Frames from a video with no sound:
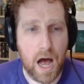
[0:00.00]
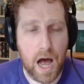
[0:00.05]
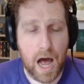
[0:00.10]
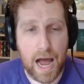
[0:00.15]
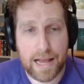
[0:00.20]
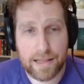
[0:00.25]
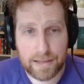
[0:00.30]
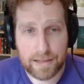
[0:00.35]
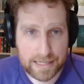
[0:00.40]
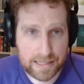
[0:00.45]

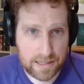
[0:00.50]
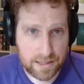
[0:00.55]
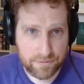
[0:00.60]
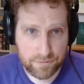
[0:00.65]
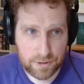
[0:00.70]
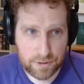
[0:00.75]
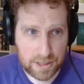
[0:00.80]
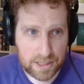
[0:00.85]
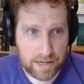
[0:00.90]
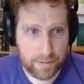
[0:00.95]
I like this
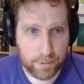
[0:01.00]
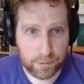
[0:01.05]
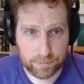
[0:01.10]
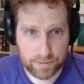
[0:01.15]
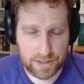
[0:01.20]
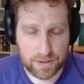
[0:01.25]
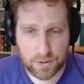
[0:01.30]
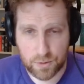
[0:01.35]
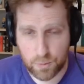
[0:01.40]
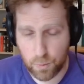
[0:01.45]
for a couple of
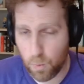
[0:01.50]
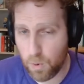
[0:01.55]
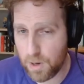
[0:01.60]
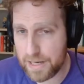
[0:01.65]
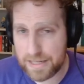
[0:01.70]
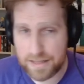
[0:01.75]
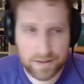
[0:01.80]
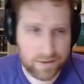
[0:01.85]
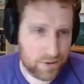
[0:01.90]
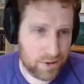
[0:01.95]
reasons.
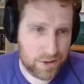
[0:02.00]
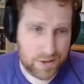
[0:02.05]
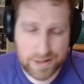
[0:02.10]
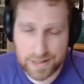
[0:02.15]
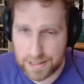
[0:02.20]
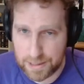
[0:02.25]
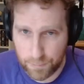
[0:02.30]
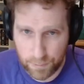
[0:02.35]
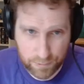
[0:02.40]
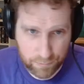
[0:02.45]
One, just
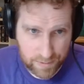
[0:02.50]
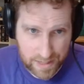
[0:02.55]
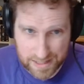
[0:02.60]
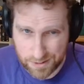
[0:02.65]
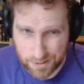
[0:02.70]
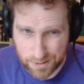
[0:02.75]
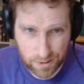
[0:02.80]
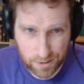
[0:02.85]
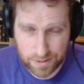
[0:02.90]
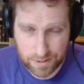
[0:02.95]
dealing with
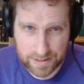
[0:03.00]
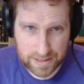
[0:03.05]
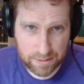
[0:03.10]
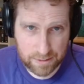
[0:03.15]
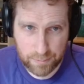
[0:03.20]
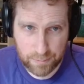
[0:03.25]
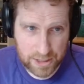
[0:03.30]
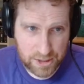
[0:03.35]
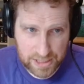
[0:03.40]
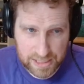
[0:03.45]
REST calls
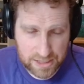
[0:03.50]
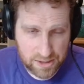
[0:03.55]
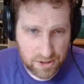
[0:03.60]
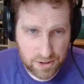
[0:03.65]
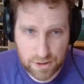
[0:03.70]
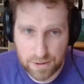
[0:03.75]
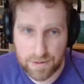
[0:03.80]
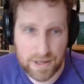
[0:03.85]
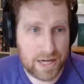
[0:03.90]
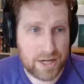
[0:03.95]
is much
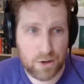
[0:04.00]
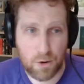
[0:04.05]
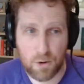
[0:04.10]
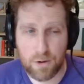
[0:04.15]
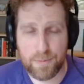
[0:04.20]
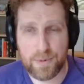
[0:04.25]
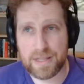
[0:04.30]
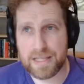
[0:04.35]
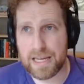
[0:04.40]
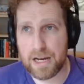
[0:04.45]
easier. They show
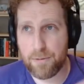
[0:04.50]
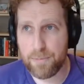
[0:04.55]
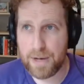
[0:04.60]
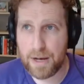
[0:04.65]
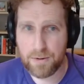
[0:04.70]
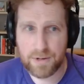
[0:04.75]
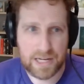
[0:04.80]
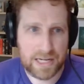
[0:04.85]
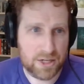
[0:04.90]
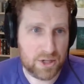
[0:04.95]
up in the
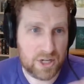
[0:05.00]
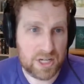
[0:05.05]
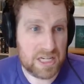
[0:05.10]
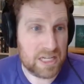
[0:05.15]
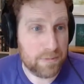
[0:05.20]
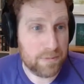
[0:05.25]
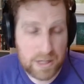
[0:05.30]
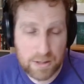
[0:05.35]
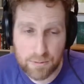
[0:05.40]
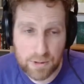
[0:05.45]
outbound
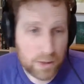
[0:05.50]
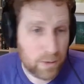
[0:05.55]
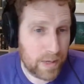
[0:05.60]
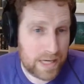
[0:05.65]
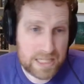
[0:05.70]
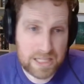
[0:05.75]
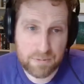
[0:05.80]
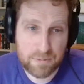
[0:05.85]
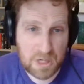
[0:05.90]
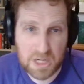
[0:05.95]
HTTP
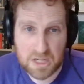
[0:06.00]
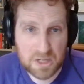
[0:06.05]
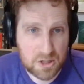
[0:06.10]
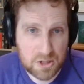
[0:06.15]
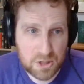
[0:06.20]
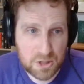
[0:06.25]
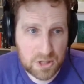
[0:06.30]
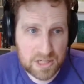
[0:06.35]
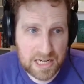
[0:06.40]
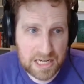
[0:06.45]
requests because
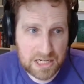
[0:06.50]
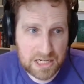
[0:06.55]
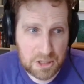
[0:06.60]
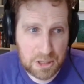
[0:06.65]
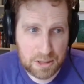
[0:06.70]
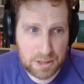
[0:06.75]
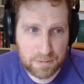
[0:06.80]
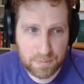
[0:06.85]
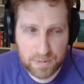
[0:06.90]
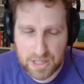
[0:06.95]
it's just
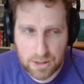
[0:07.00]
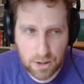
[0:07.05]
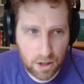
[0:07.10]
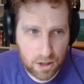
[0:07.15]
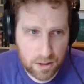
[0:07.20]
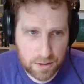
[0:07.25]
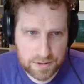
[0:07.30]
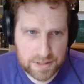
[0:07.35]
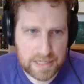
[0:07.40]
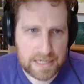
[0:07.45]
HTTP
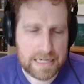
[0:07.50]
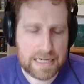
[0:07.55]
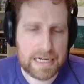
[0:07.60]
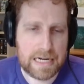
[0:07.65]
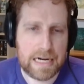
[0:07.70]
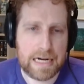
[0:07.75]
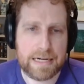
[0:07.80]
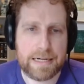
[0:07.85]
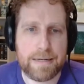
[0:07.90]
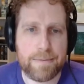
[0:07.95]
calls.
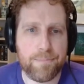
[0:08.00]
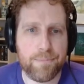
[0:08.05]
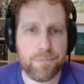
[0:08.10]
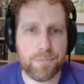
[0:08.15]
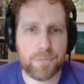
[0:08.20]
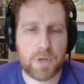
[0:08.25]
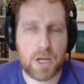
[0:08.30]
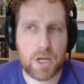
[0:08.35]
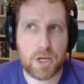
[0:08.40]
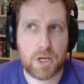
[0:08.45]

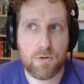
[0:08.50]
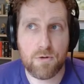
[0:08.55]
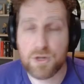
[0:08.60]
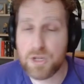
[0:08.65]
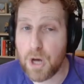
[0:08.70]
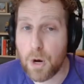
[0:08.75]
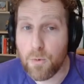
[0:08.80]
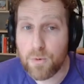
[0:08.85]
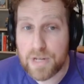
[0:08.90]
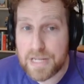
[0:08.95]
You
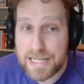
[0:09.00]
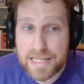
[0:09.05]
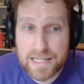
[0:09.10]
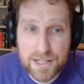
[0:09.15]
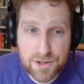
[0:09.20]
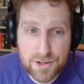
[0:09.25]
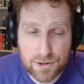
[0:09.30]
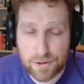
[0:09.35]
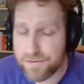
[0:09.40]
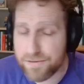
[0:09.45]
don't need a
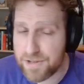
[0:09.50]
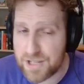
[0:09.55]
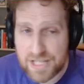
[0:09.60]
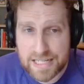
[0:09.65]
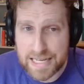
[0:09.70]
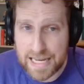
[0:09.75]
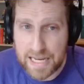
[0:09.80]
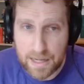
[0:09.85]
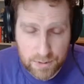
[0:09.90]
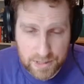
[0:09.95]
service
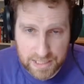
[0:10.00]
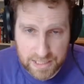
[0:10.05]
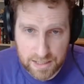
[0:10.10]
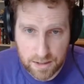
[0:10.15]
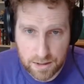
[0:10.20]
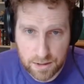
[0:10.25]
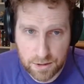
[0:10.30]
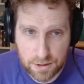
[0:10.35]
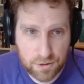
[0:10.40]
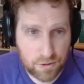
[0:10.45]
account
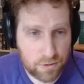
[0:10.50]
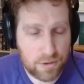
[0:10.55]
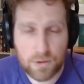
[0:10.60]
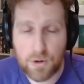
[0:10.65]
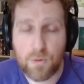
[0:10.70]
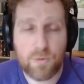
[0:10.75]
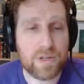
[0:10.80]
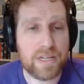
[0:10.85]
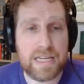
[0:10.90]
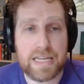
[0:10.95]
here, so you
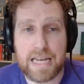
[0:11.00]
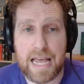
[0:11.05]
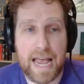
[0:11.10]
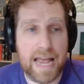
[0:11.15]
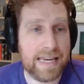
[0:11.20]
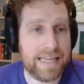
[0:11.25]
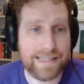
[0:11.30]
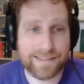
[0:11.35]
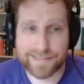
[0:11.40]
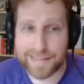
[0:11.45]
don't need
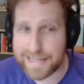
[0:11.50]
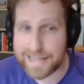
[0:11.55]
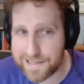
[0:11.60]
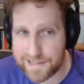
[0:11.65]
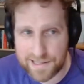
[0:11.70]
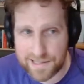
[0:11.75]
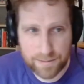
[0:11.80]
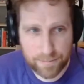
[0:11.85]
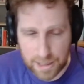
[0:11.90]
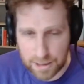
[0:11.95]
any
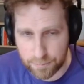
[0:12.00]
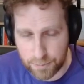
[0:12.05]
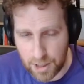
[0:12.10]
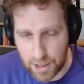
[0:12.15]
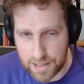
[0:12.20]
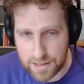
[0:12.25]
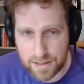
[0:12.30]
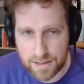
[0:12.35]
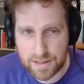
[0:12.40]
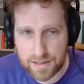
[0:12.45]
licensed
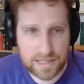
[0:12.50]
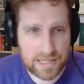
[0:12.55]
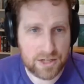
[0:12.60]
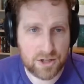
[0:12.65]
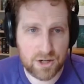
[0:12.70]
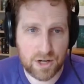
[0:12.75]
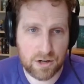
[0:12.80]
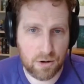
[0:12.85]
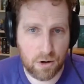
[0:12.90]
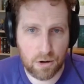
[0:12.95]
mailboxes.
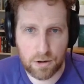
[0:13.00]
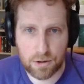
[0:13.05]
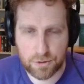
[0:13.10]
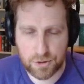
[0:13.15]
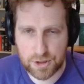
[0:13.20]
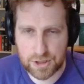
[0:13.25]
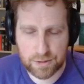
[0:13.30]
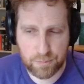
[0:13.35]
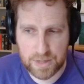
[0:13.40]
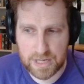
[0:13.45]
These can all
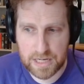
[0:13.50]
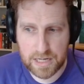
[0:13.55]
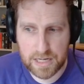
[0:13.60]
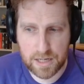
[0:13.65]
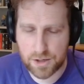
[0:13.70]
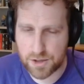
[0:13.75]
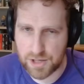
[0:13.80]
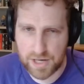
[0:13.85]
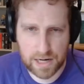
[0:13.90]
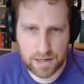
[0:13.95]
just
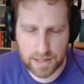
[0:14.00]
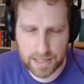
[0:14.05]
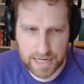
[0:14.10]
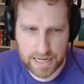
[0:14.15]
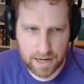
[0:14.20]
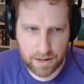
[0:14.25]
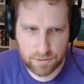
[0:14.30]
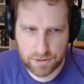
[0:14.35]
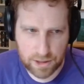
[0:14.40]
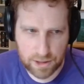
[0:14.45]
be shared
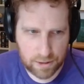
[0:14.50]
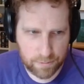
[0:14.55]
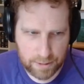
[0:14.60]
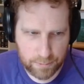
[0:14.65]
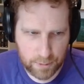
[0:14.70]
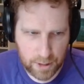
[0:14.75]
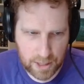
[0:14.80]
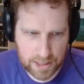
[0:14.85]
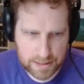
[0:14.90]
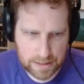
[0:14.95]

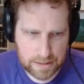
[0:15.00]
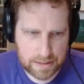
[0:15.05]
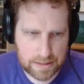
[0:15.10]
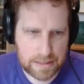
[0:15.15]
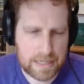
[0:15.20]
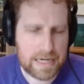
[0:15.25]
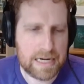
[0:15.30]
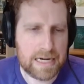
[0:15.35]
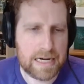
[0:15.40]
mailboxes.